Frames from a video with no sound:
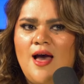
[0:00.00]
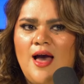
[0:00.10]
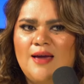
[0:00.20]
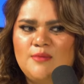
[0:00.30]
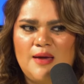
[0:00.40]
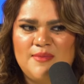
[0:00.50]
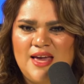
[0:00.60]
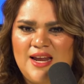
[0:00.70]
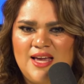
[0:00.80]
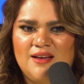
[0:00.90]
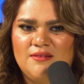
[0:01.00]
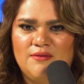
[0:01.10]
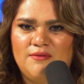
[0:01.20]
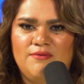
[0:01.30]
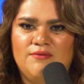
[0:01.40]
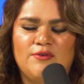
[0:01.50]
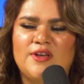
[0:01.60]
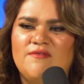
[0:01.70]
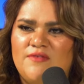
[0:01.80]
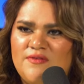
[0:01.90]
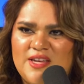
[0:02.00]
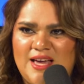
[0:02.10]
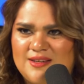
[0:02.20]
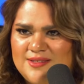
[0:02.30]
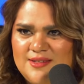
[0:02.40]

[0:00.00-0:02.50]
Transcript: I'm, I'm getting freaking 50x